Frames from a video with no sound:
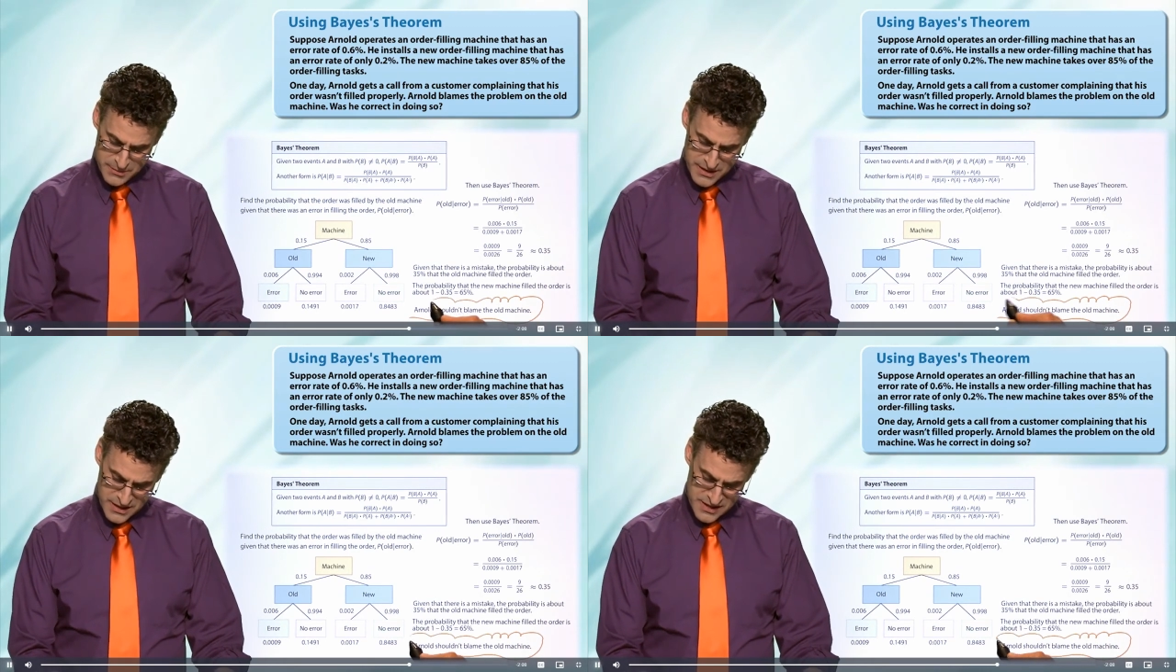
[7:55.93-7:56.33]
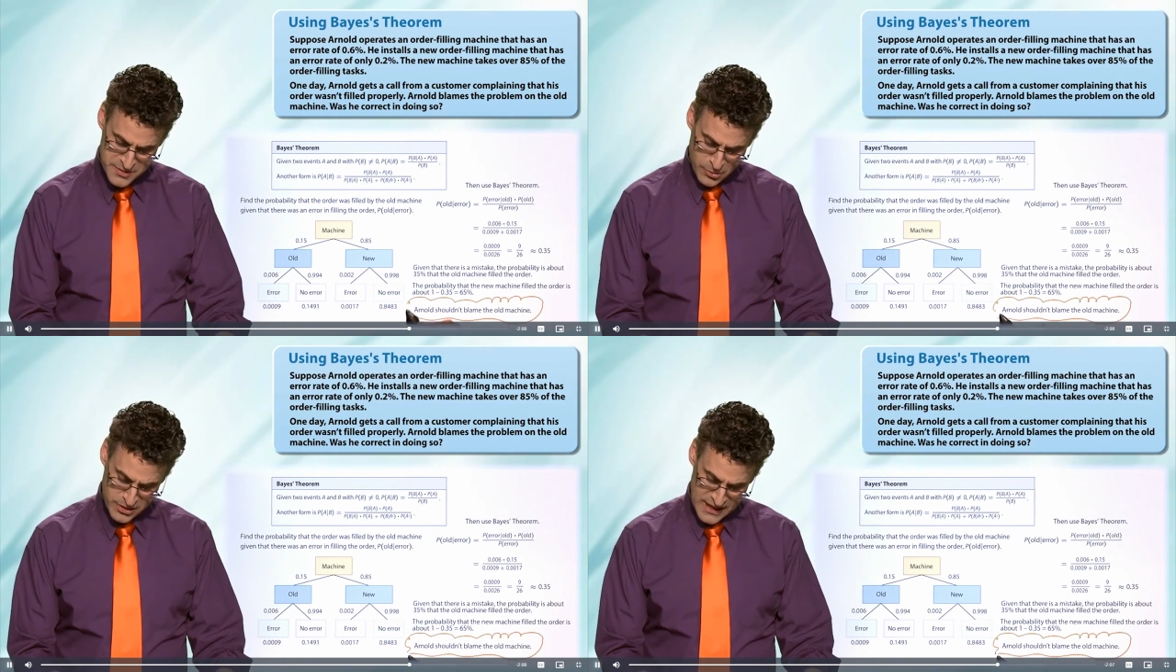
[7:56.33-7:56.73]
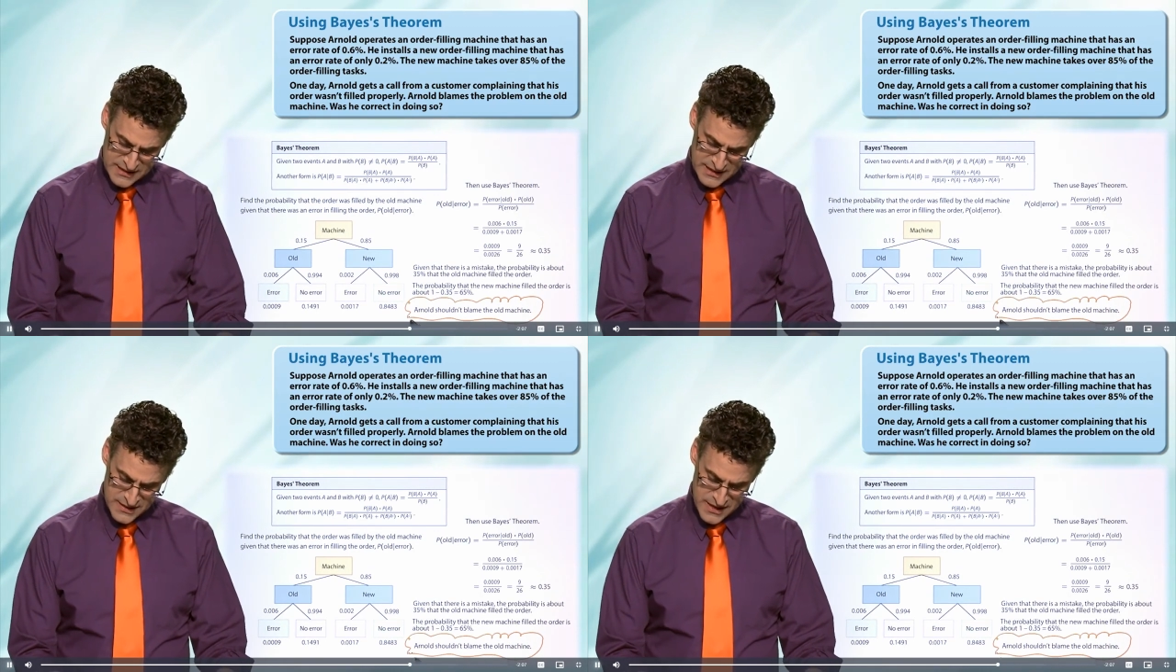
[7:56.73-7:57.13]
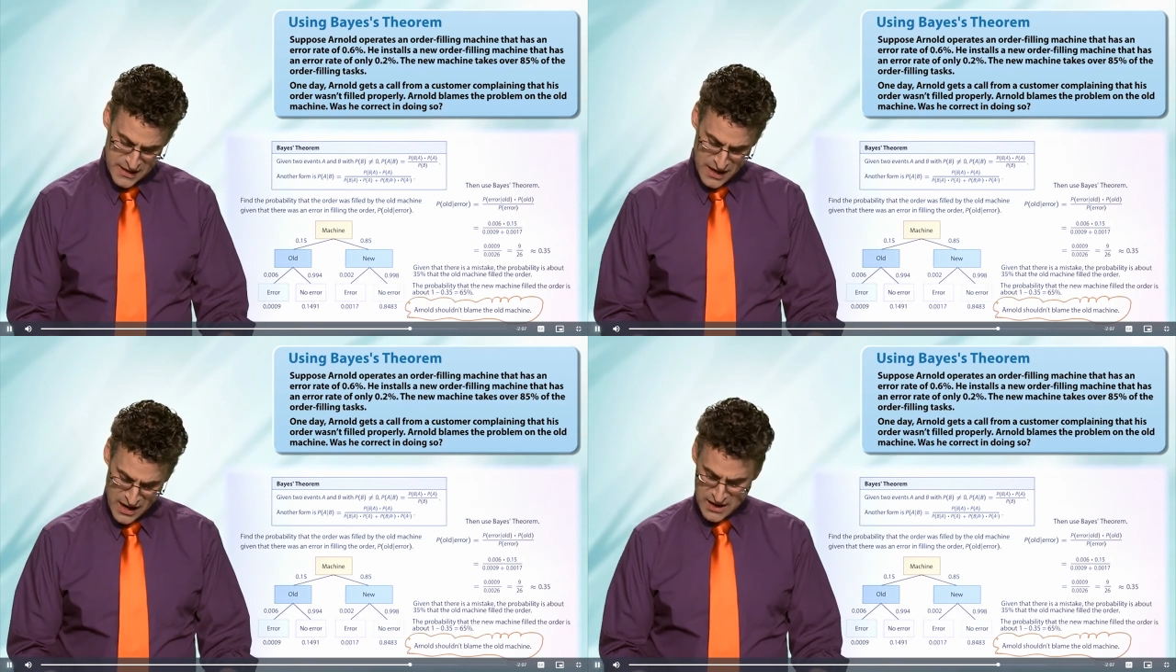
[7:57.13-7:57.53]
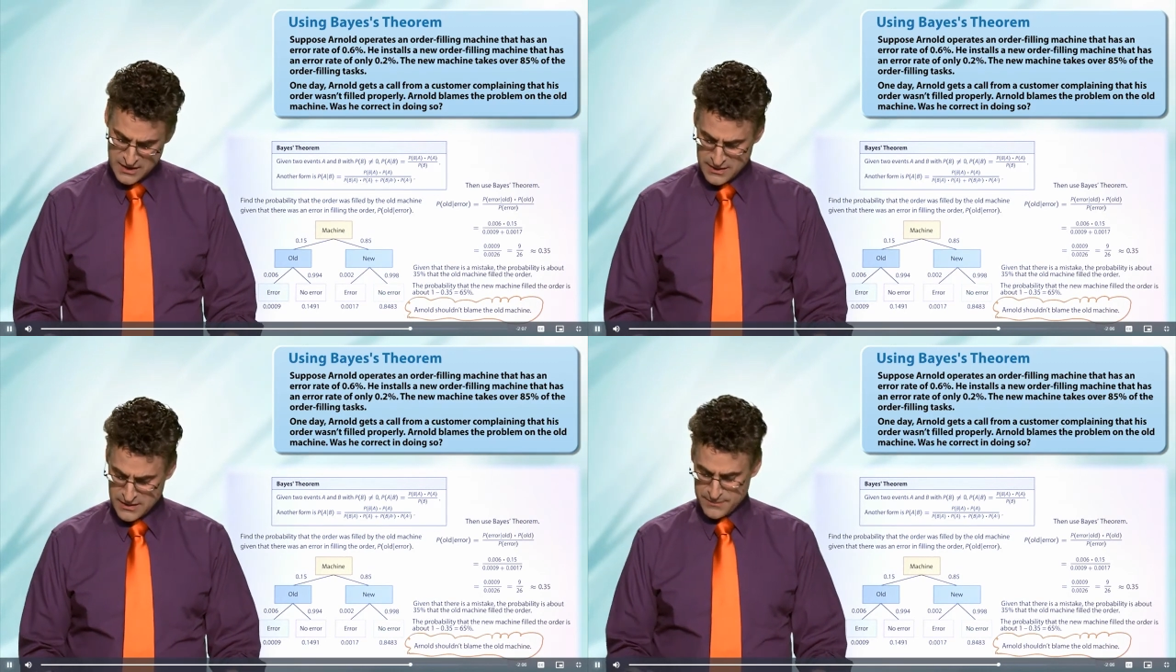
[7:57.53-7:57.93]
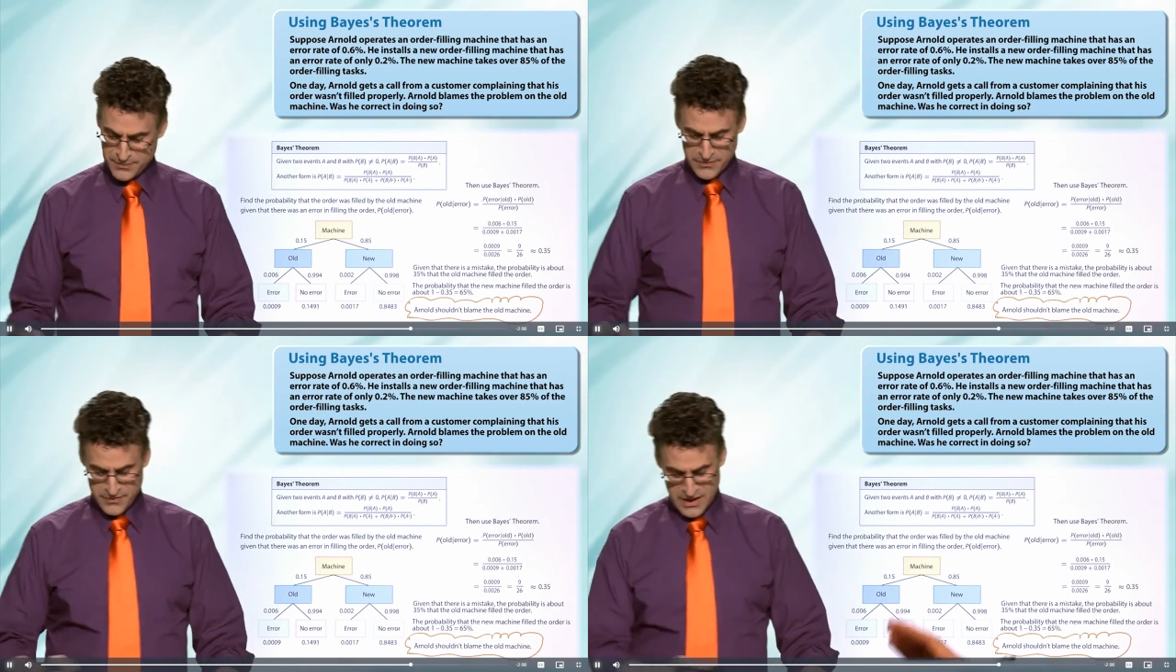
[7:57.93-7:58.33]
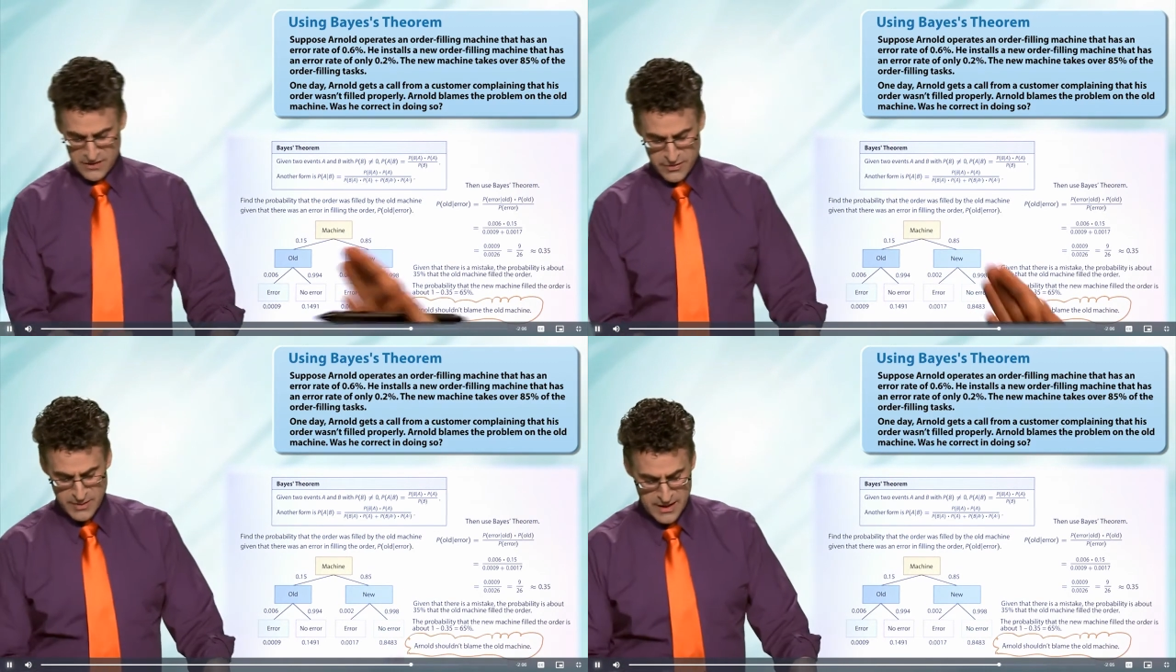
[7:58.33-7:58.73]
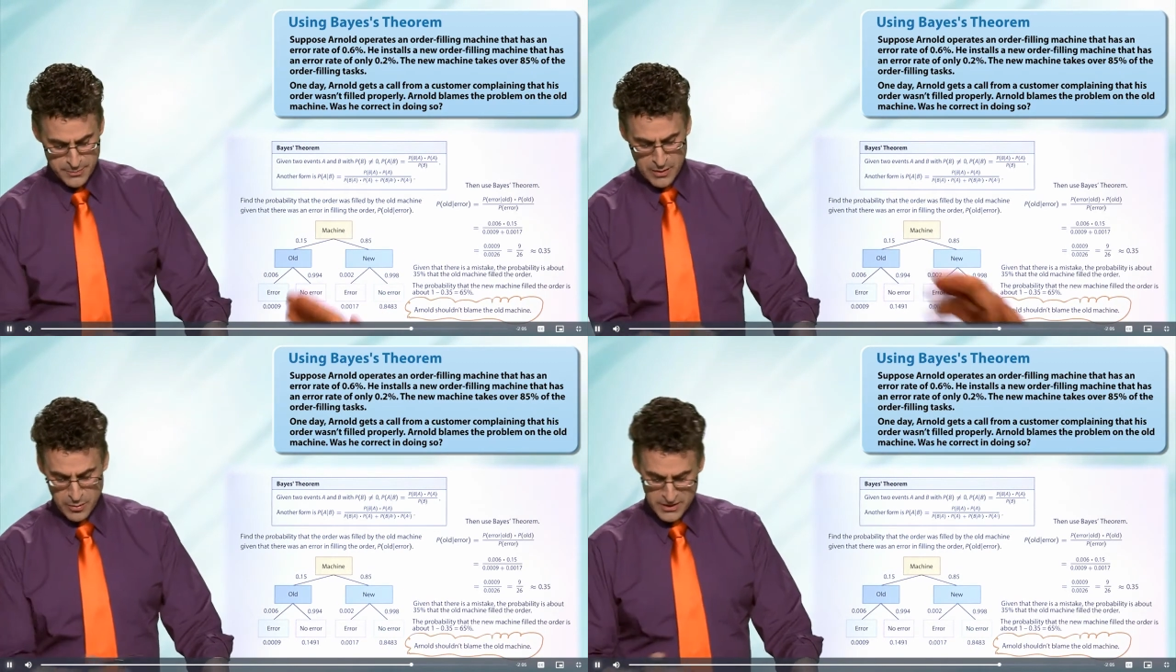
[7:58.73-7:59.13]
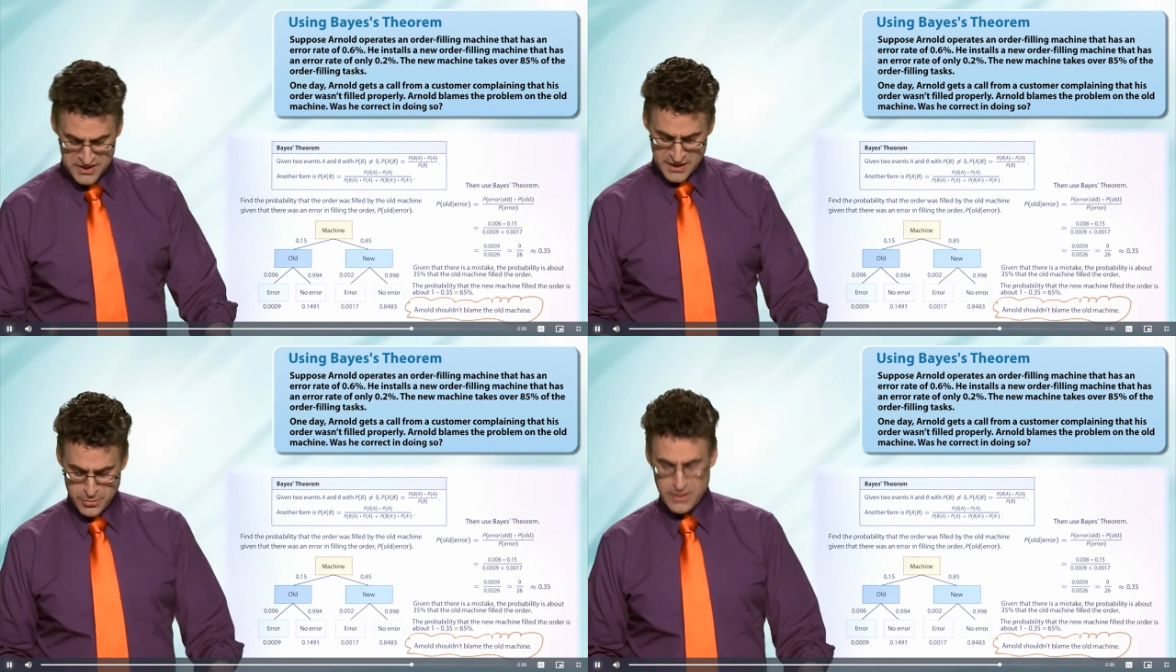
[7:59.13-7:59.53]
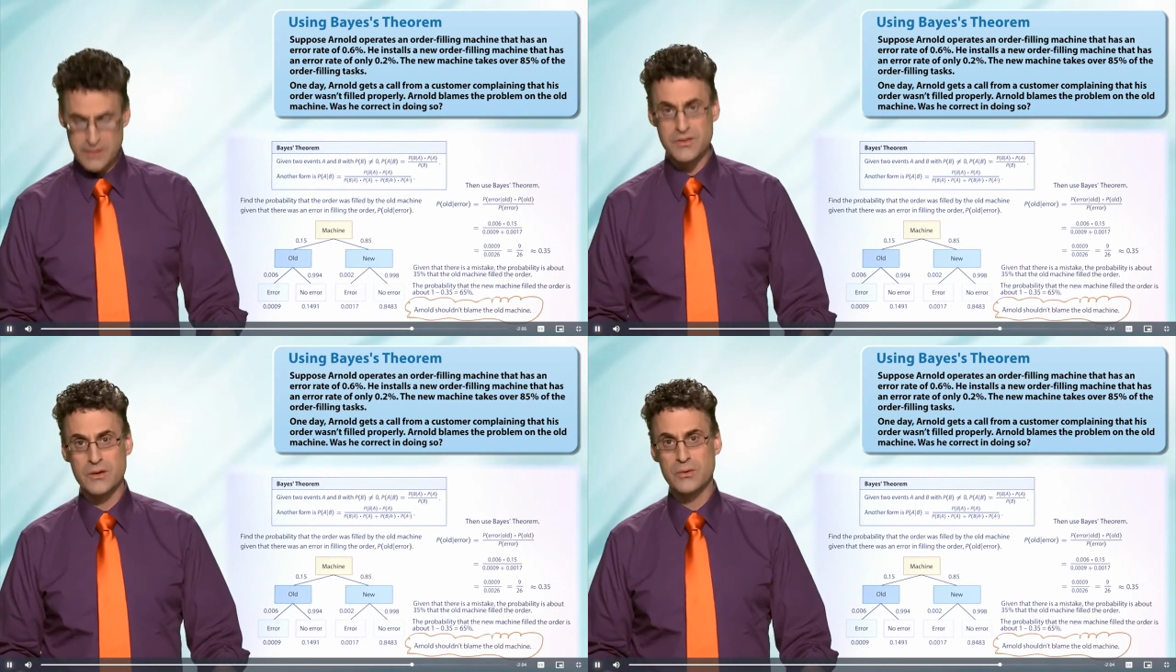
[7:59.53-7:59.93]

because it's more likely than not, kind of from a probabilistic point of